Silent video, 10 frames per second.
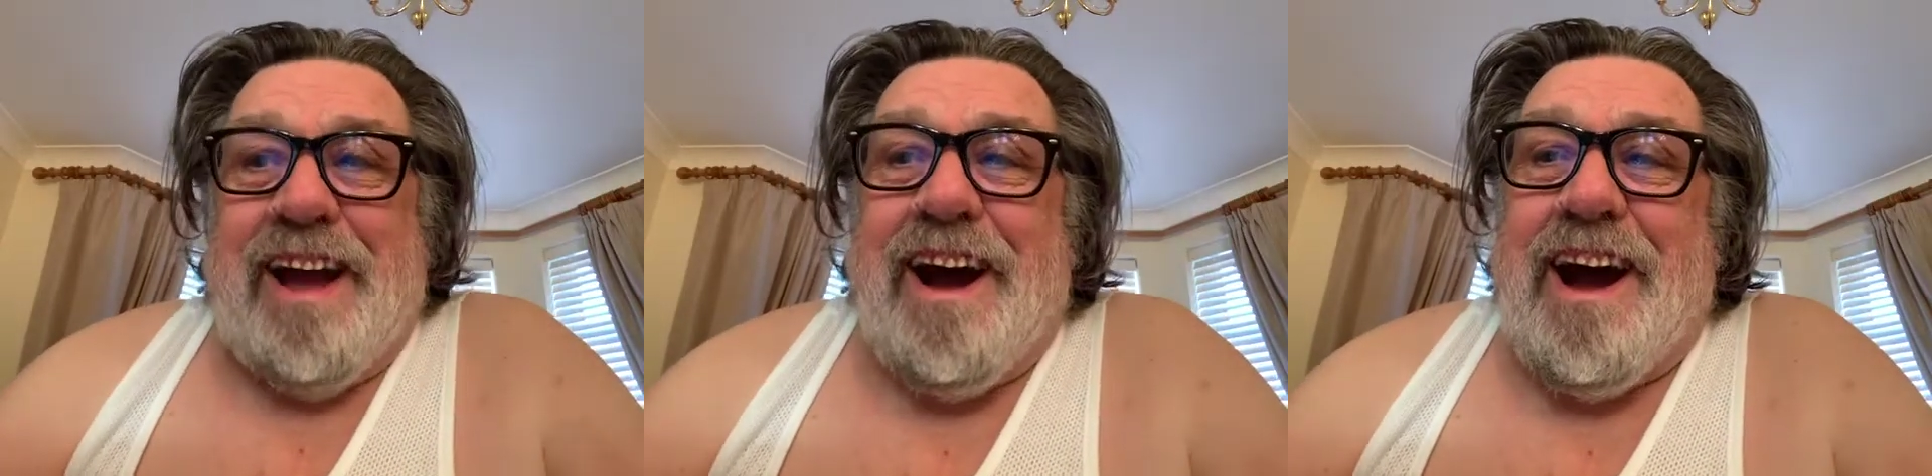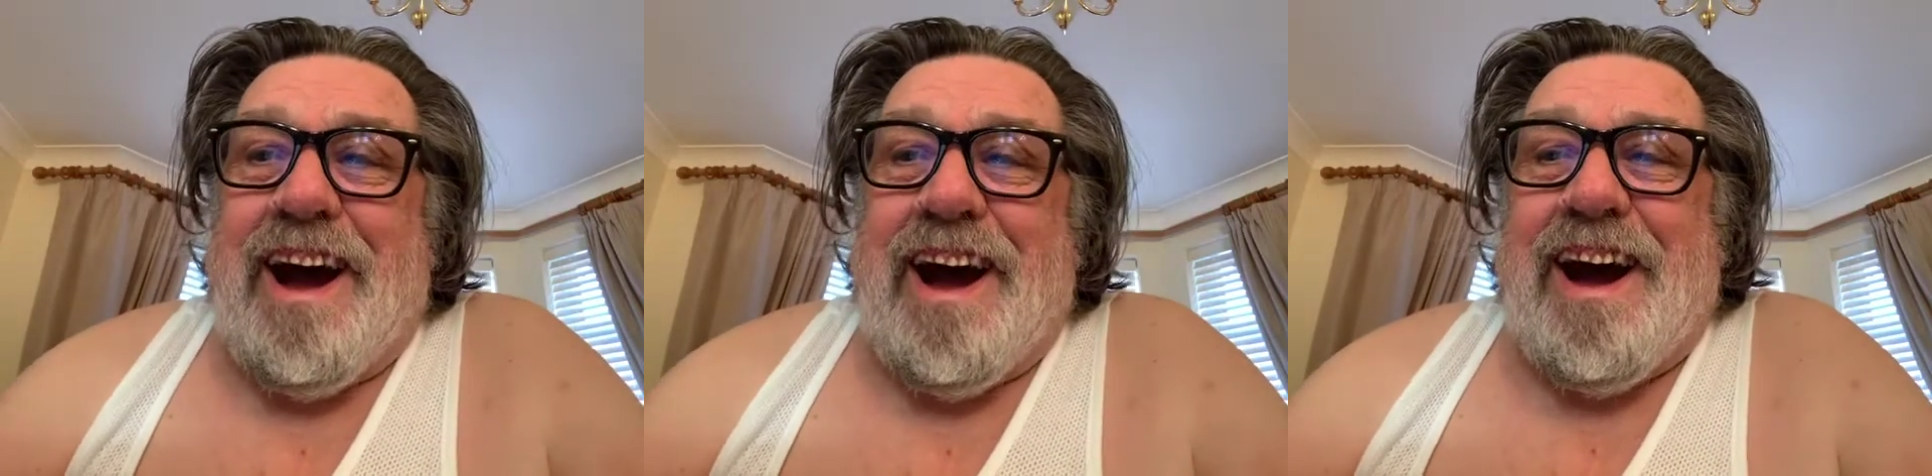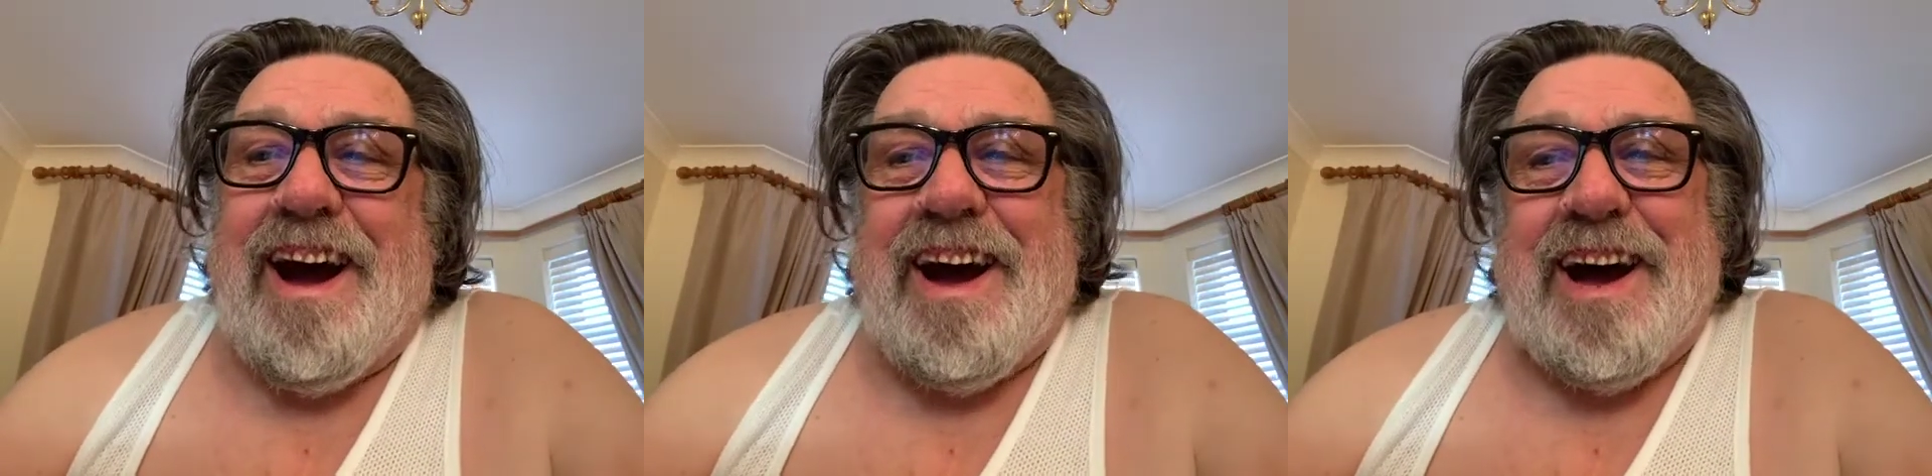
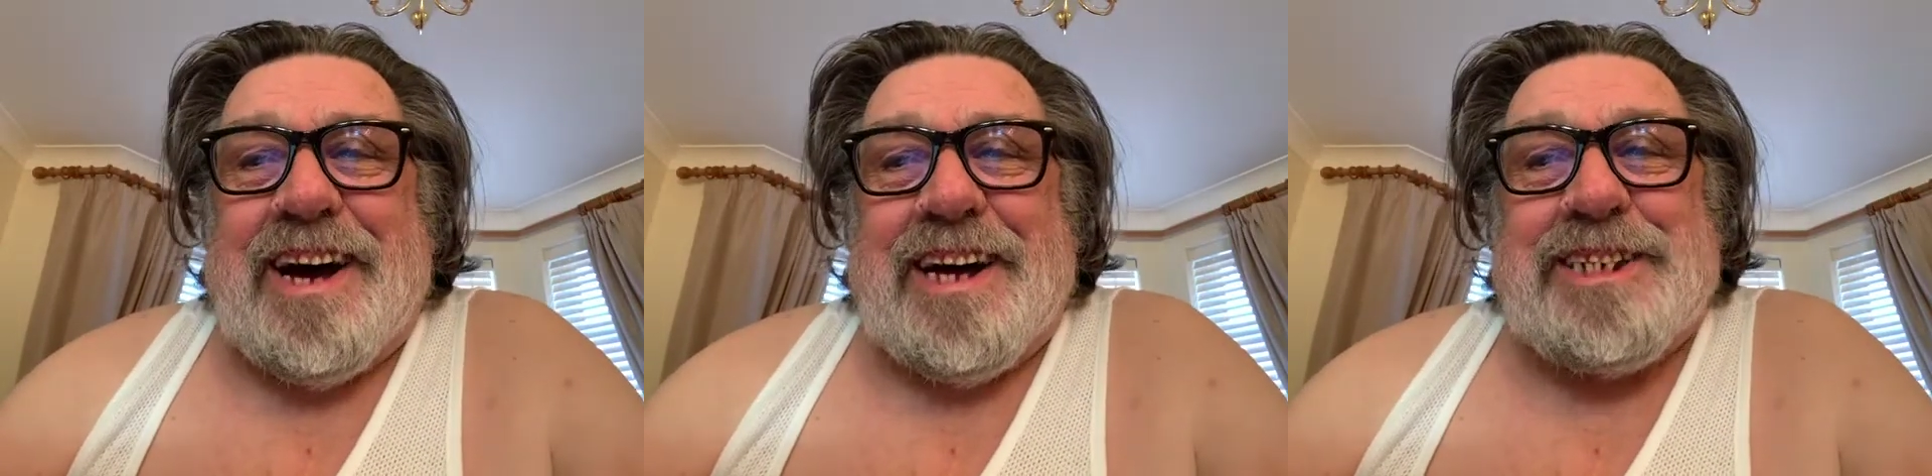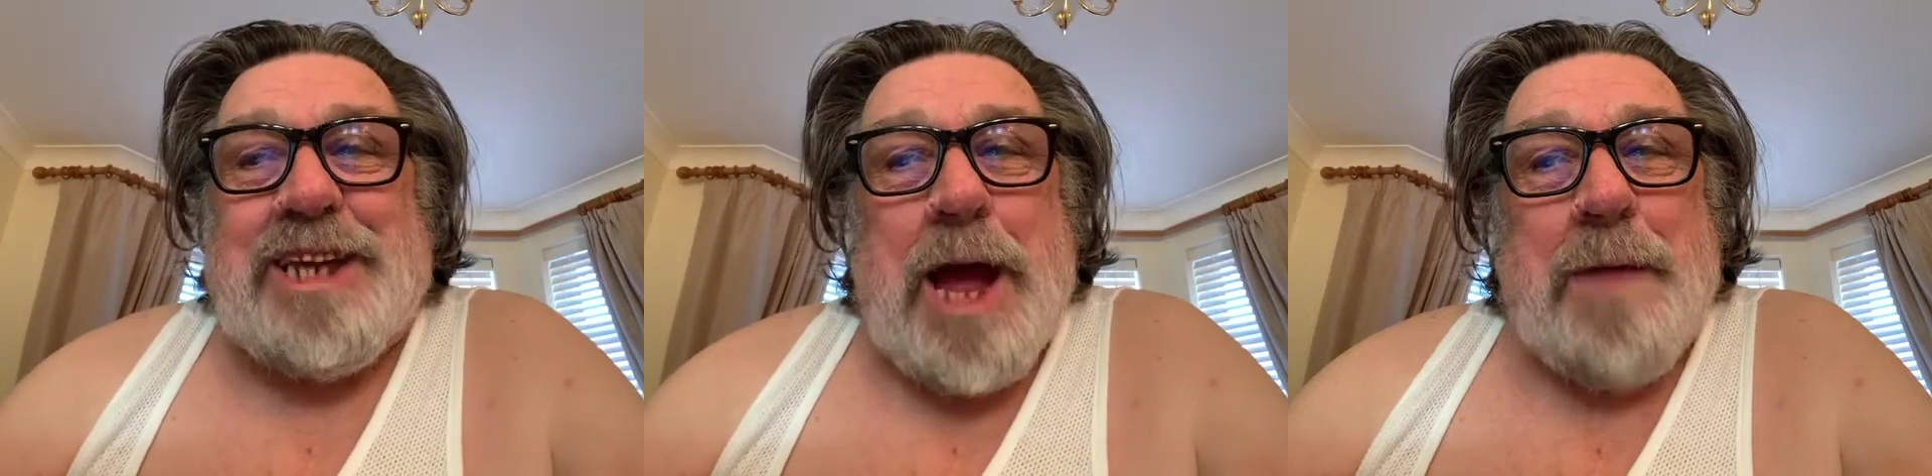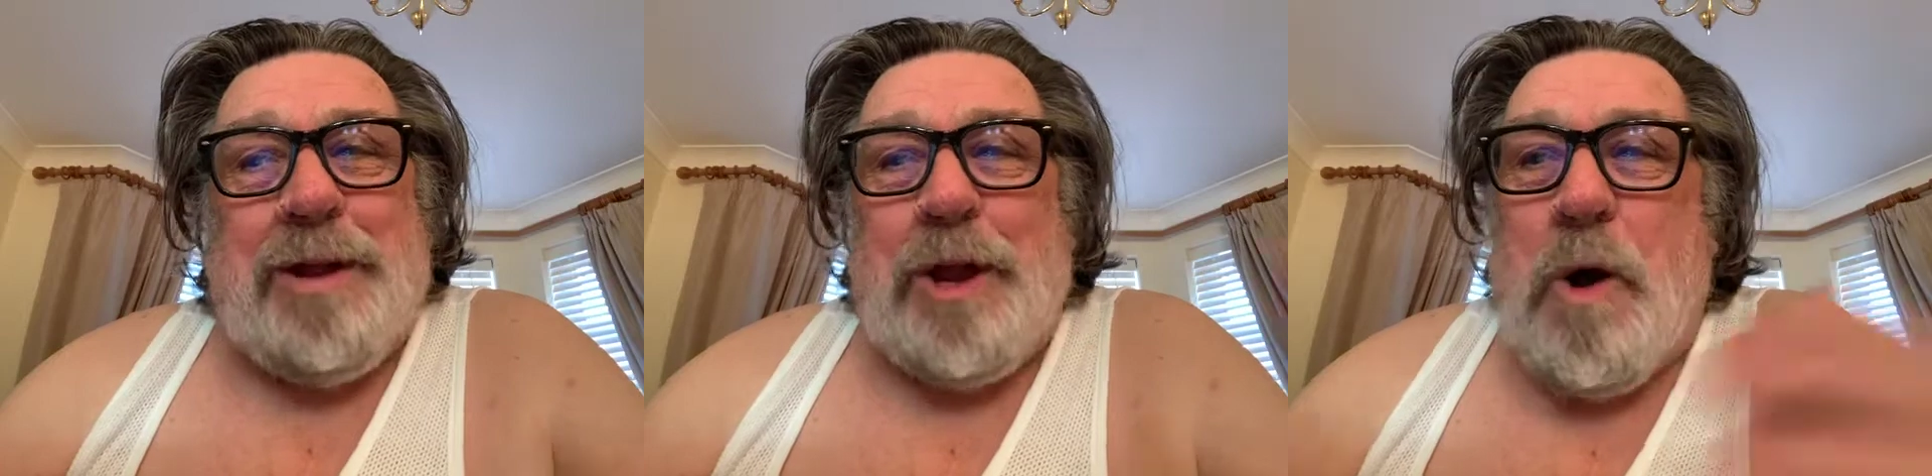heart
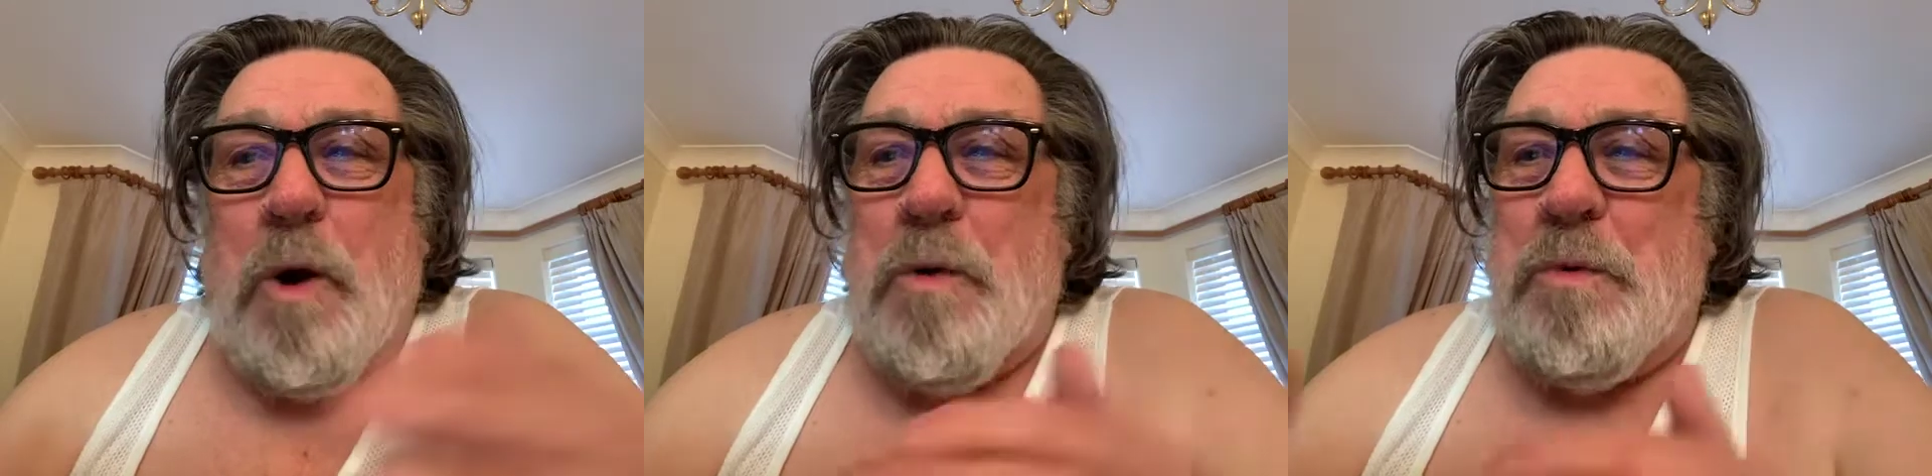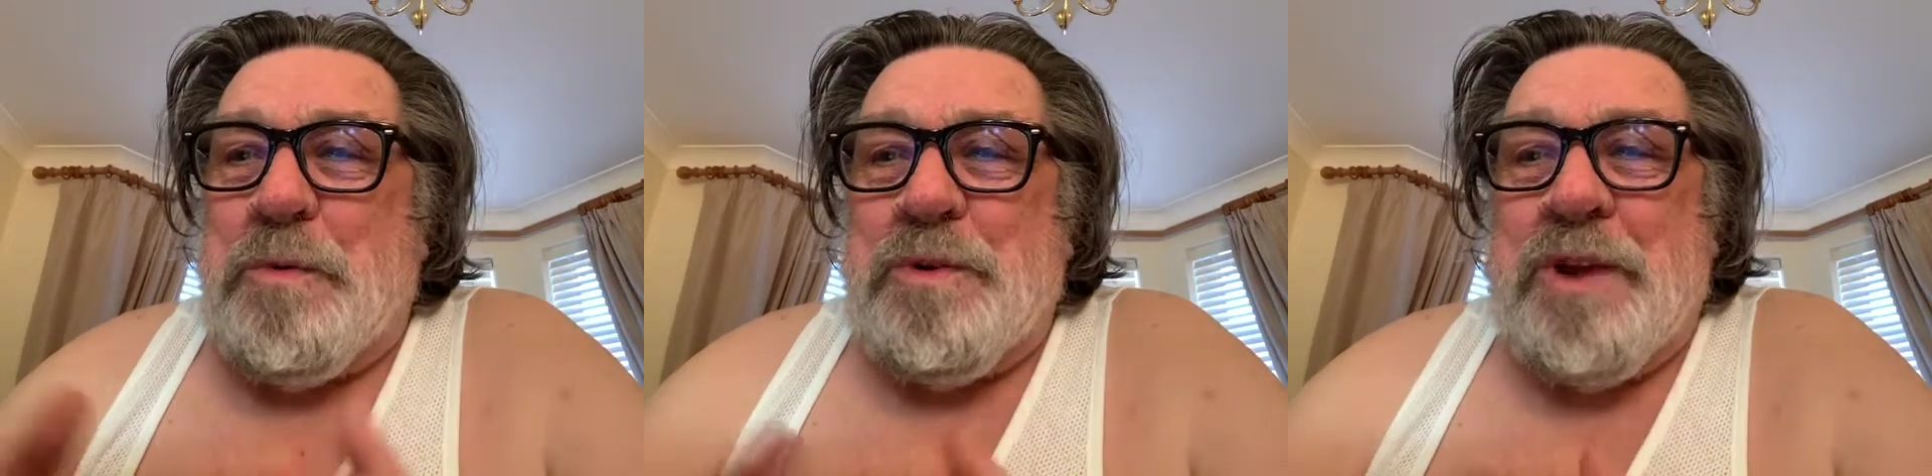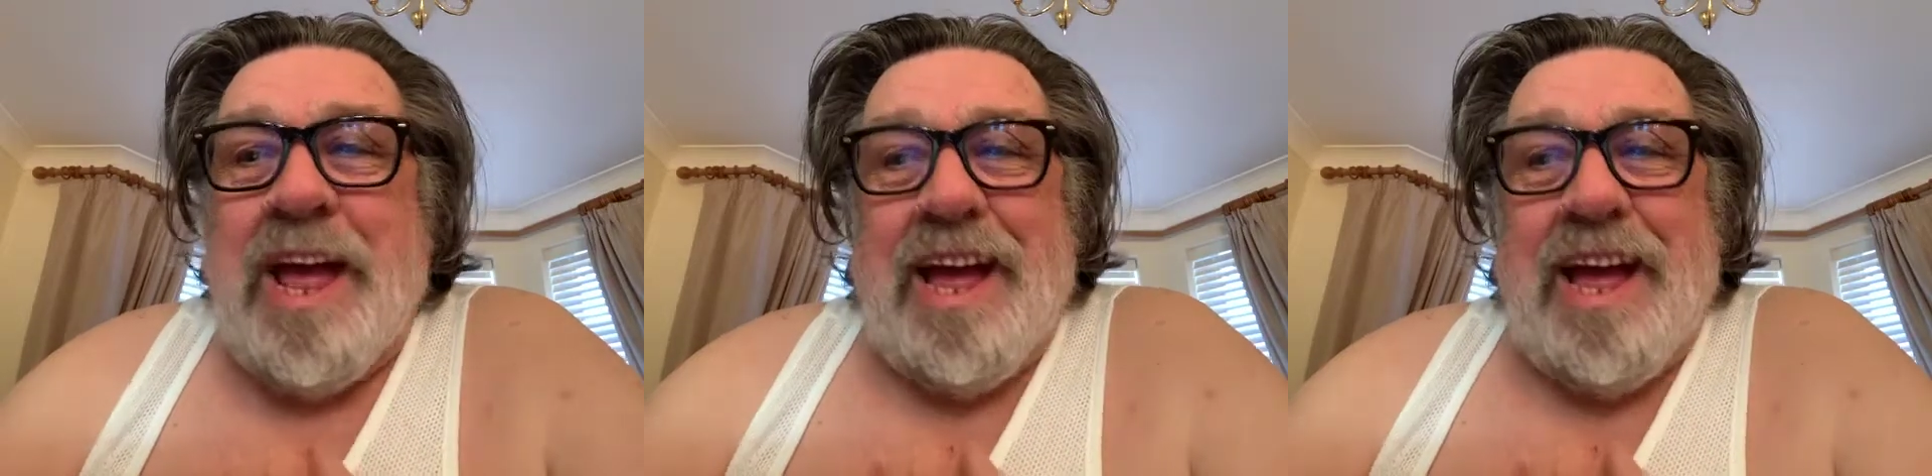I'm alone